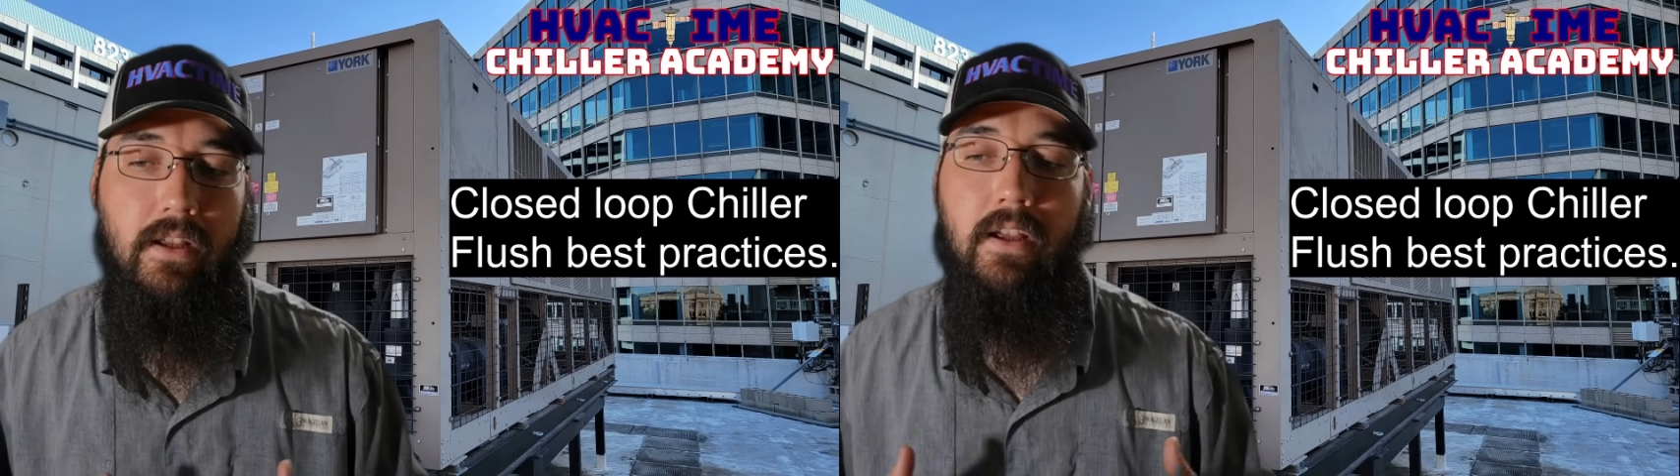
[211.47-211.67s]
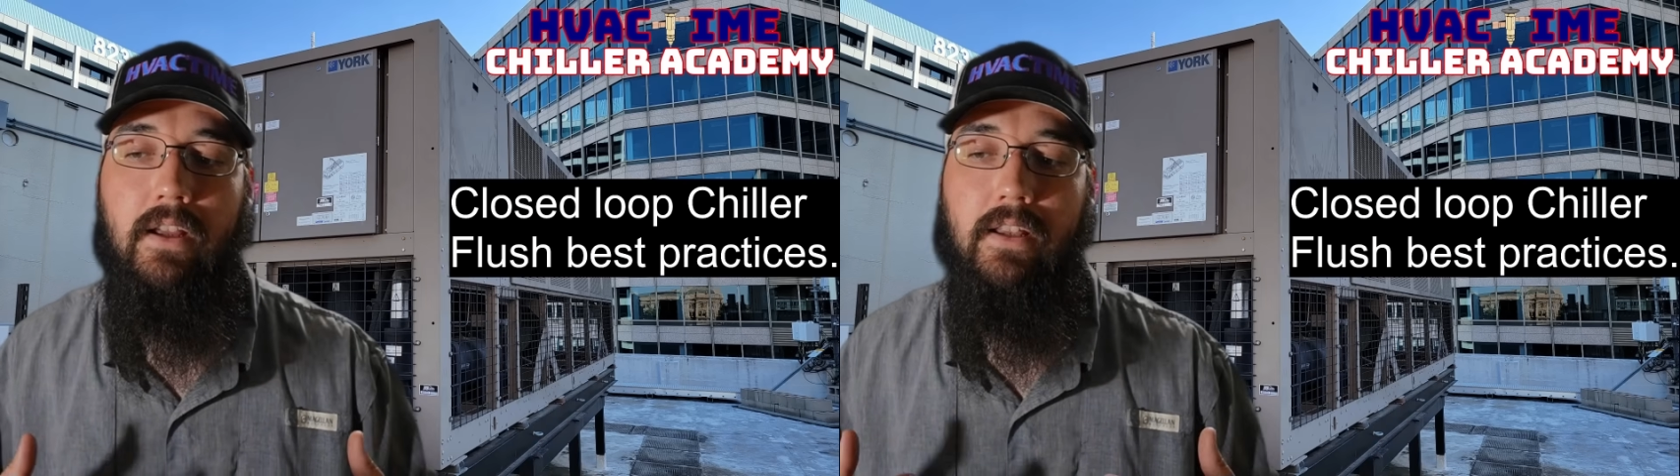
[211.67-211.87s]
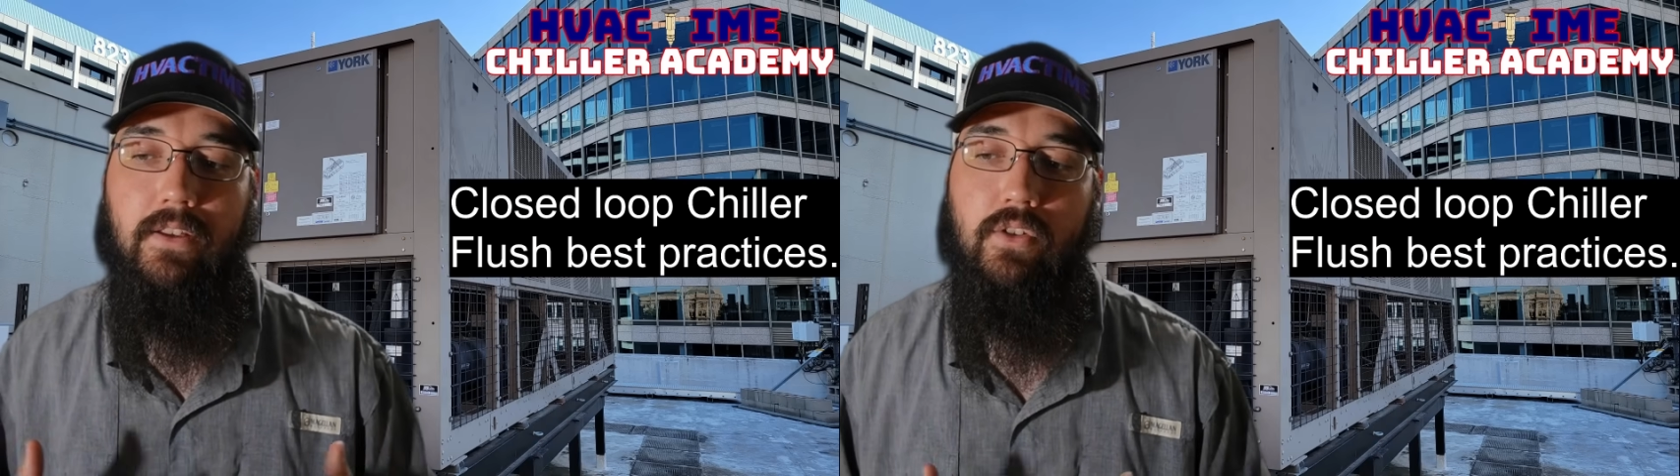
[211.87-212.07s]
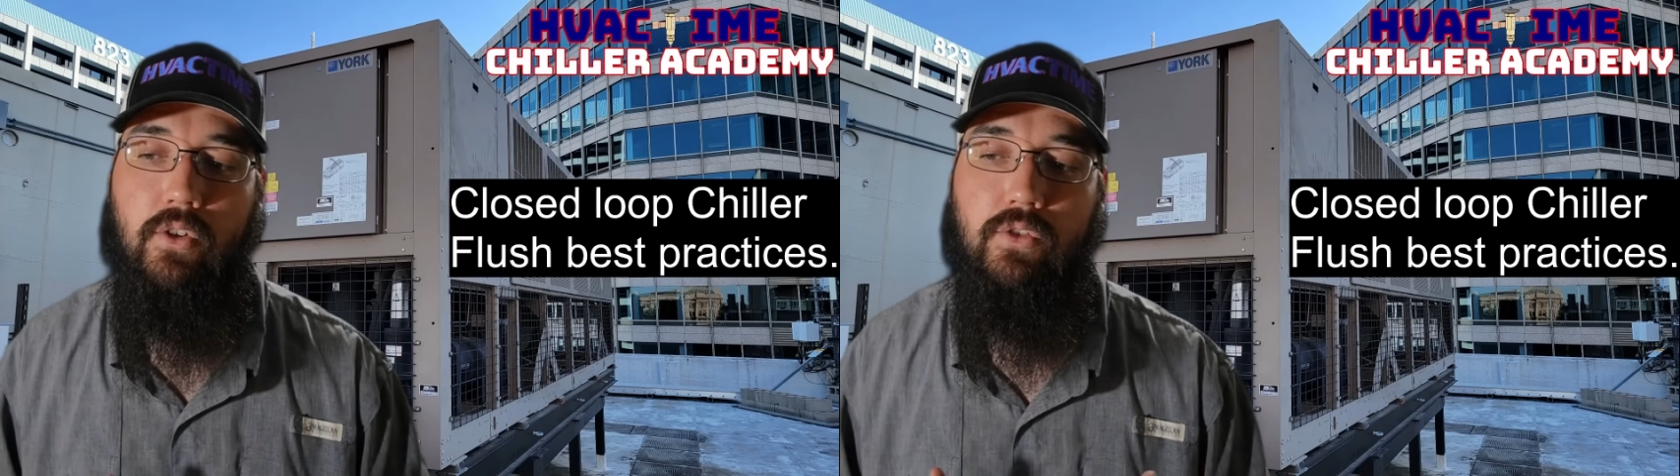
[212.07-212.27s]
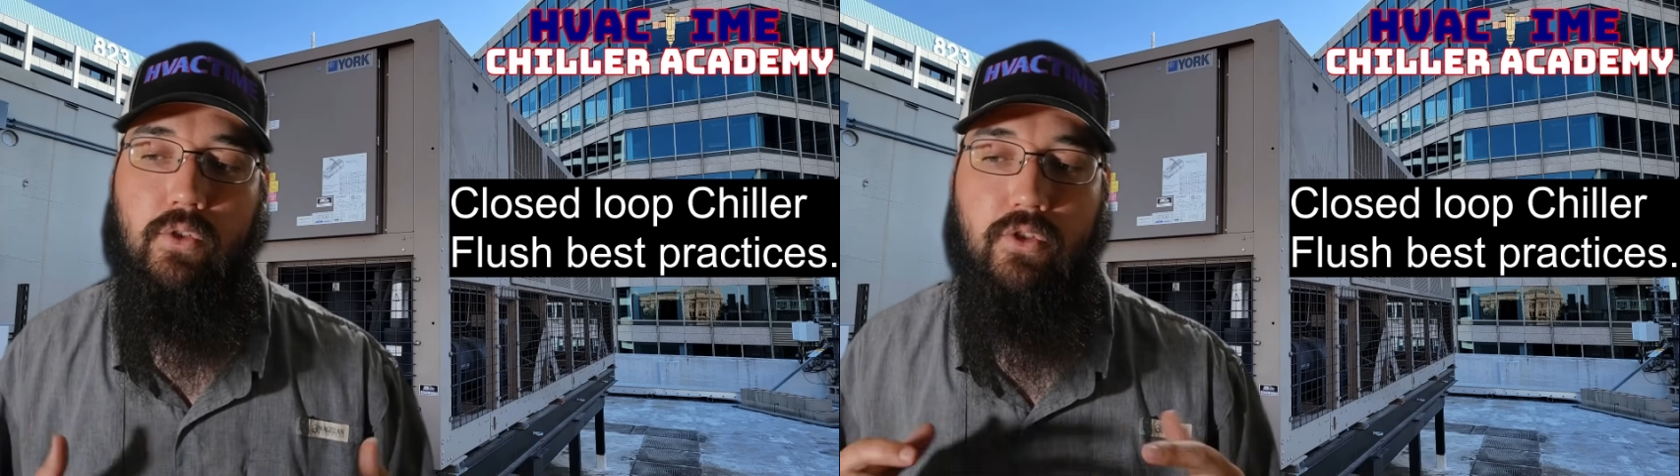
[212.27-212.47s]
That's
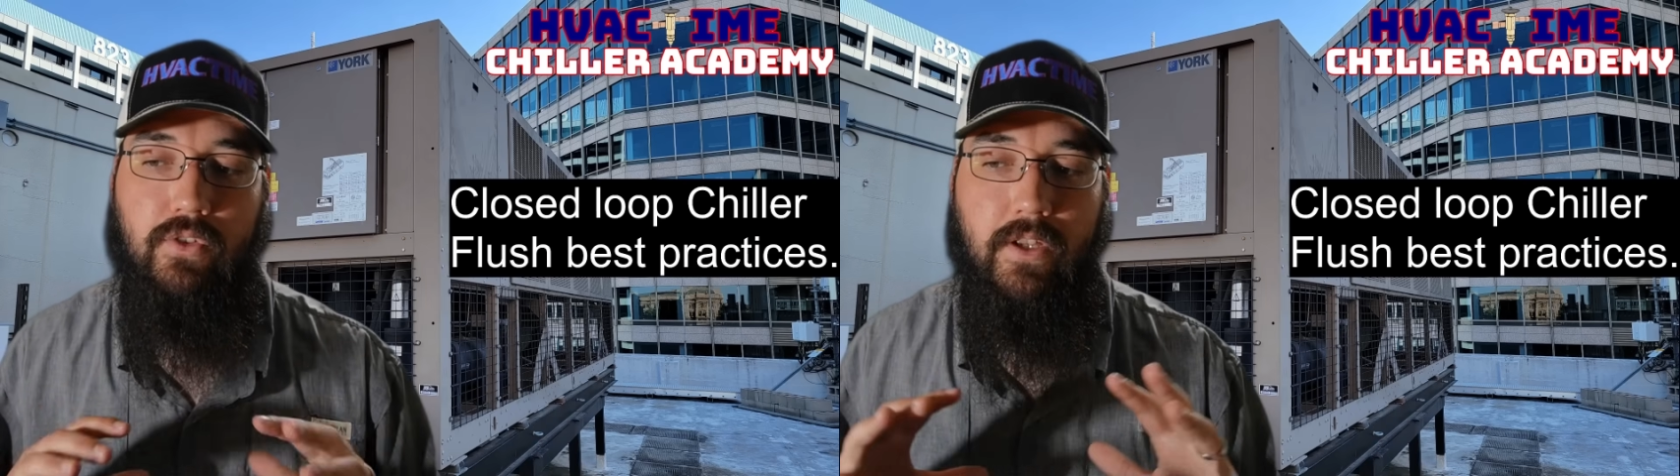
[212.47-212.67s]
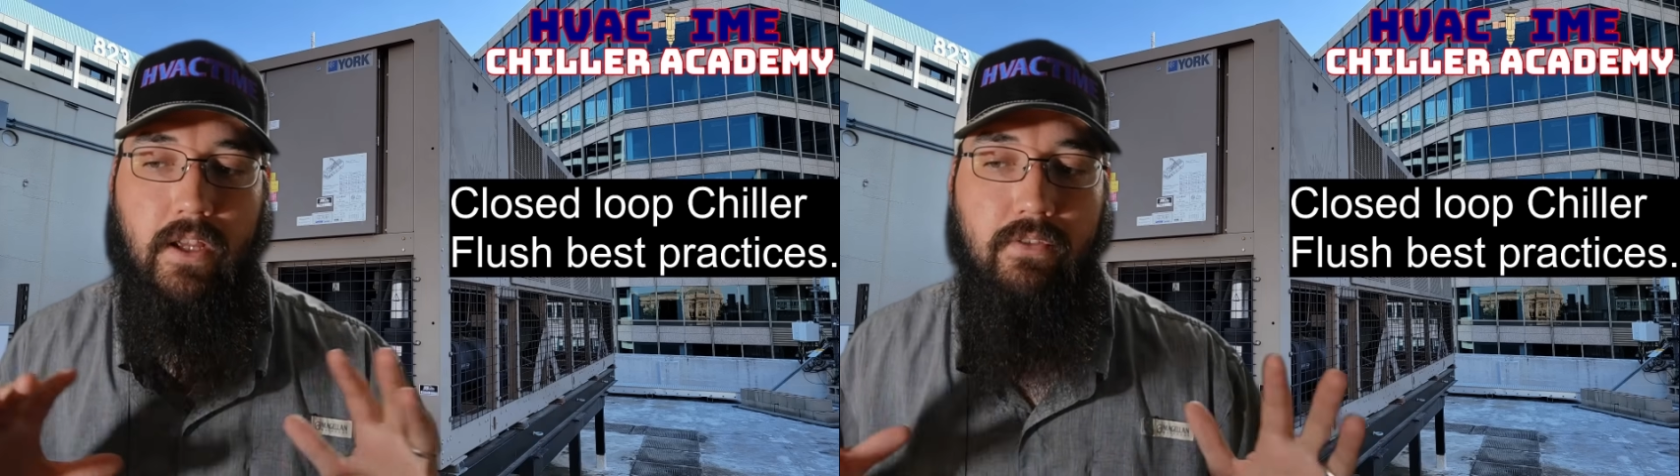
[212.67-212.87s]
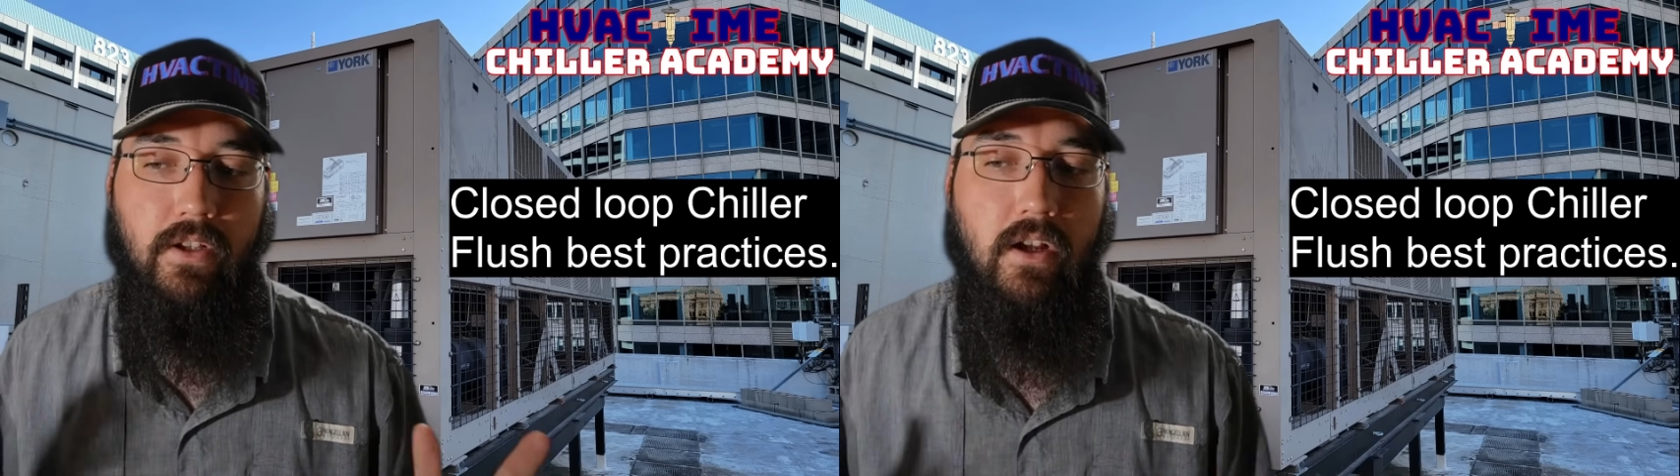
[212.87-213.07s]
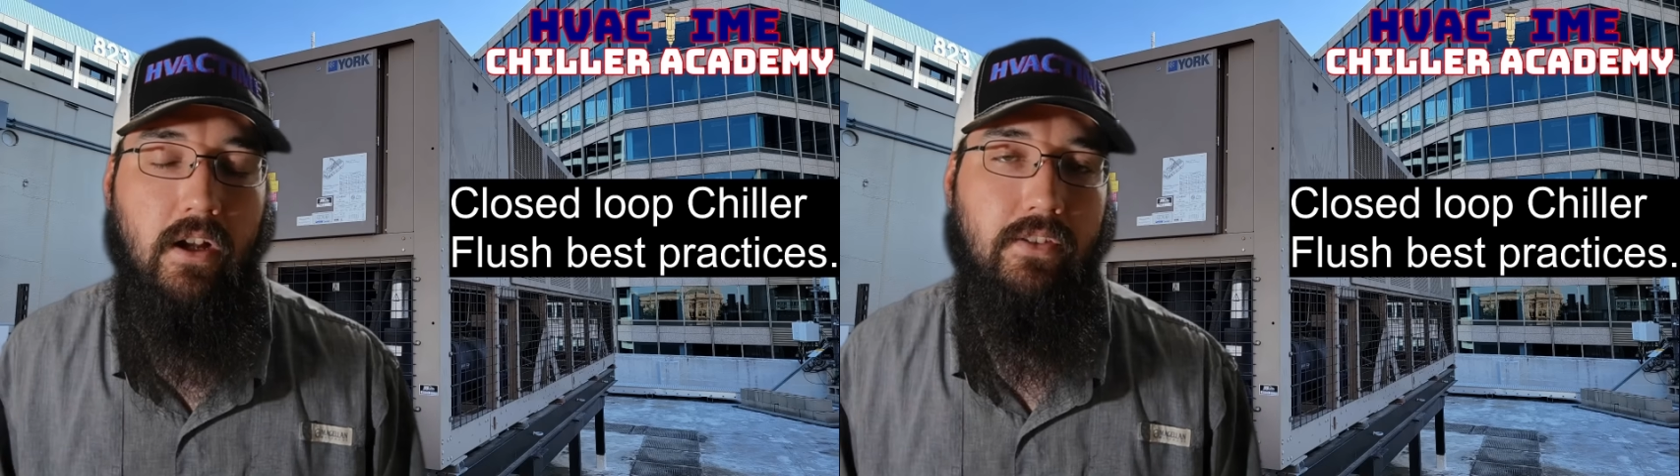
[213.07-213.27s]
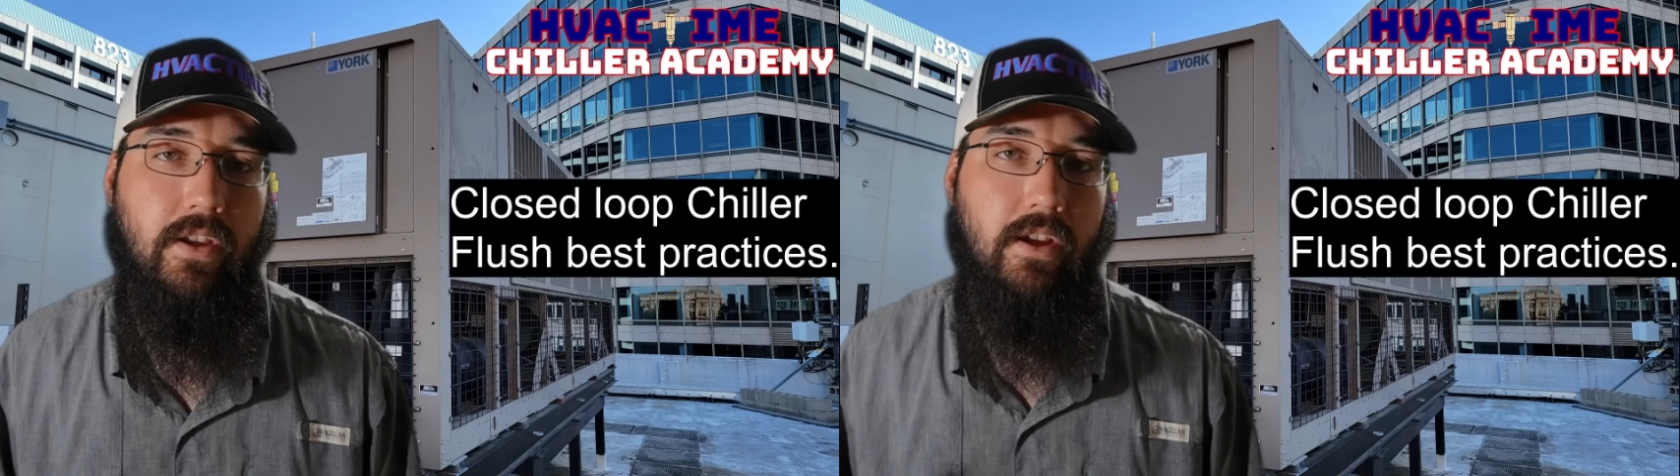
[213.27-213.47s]
also just given the
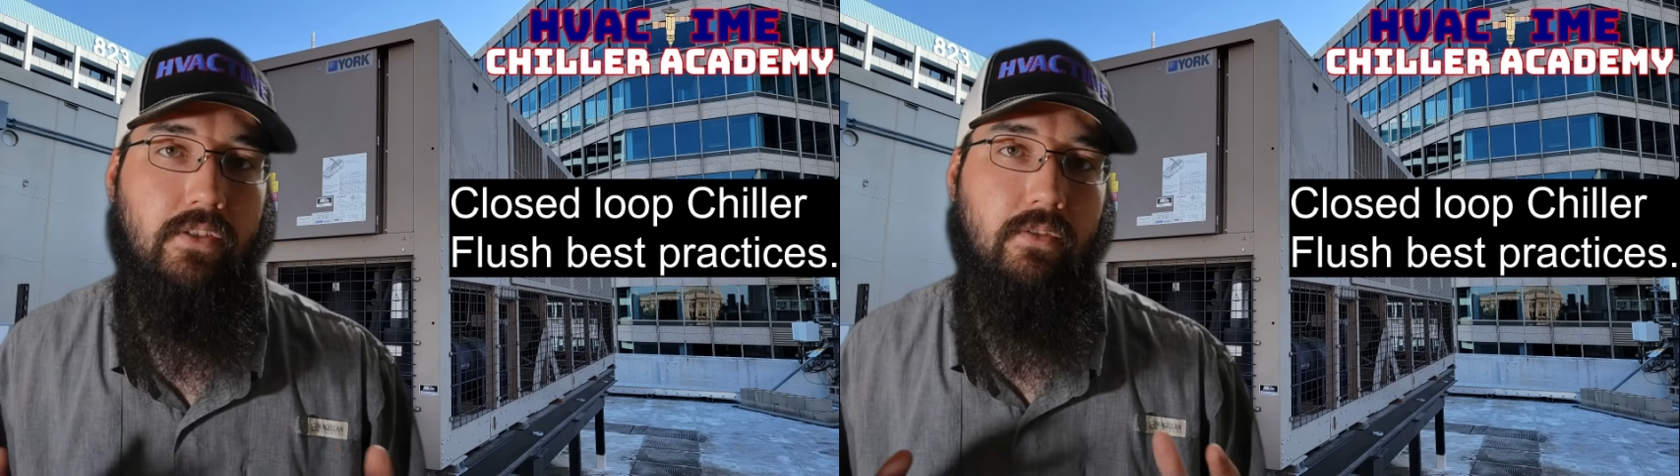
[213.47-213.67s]
context